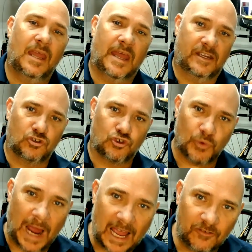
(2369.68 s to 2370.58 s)
and
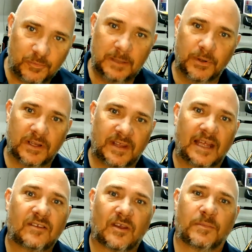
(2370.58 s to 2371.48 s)
drive people to
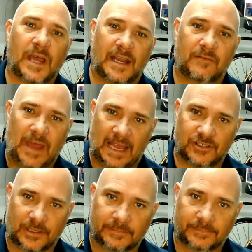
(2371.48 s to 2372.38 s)
take some kind of action.